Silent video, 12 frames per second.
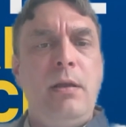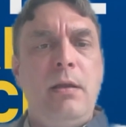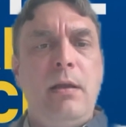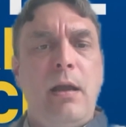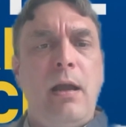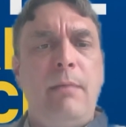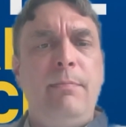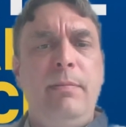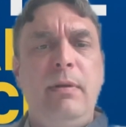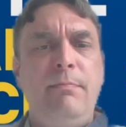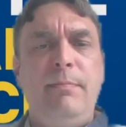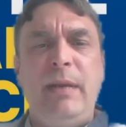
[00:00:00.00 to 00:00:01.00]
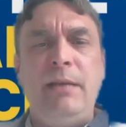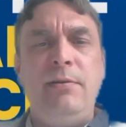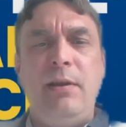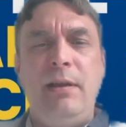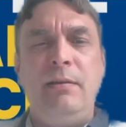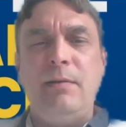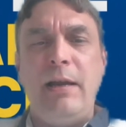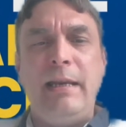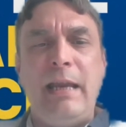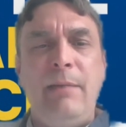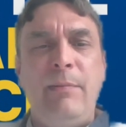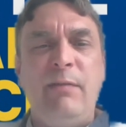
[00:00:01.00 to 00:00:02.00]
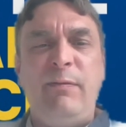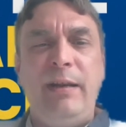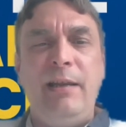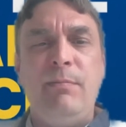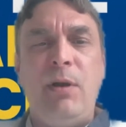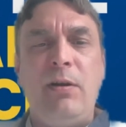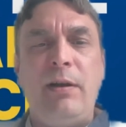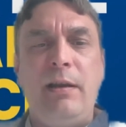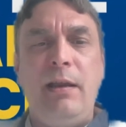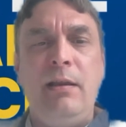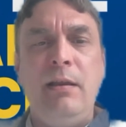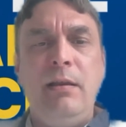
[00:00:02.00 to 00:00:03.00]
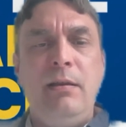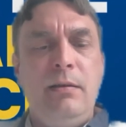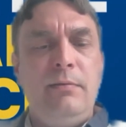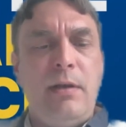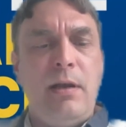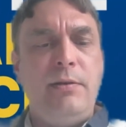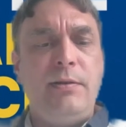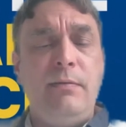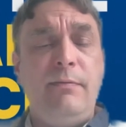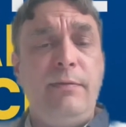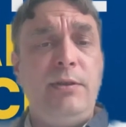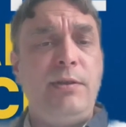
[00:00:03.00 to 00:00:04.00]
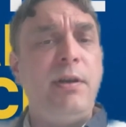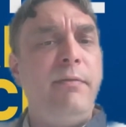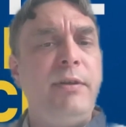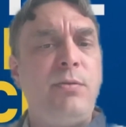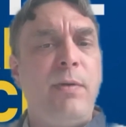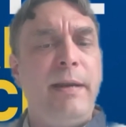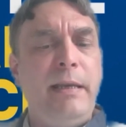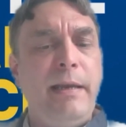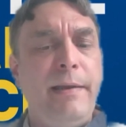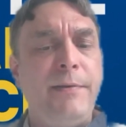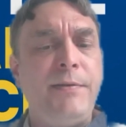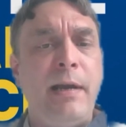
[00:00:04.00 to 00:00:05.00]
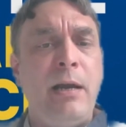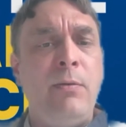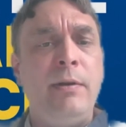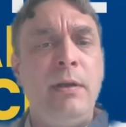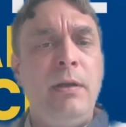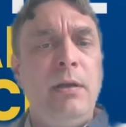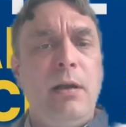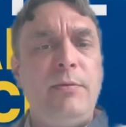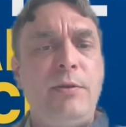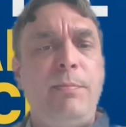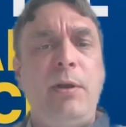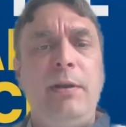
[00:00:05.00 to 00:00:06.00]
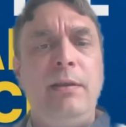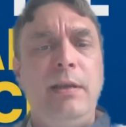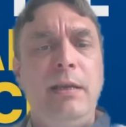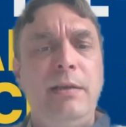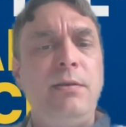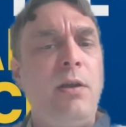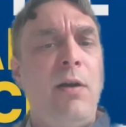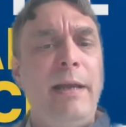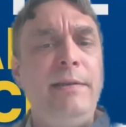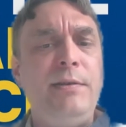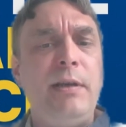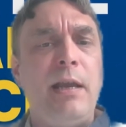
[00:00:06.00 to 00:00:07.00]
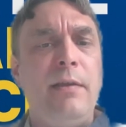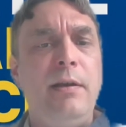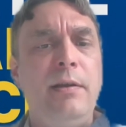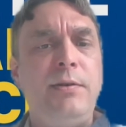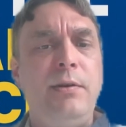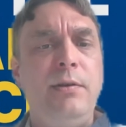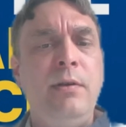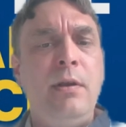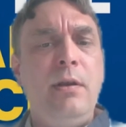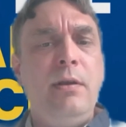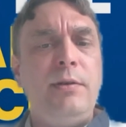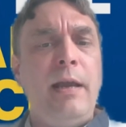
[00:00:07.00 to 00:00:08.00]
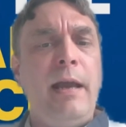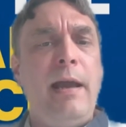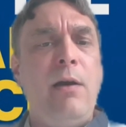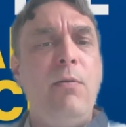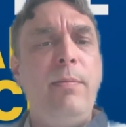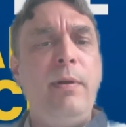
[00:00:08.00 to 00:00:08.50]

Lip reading: I've been doing iGaming affiliate marketing for just over 20 years now, and I'm just putting these guides together to help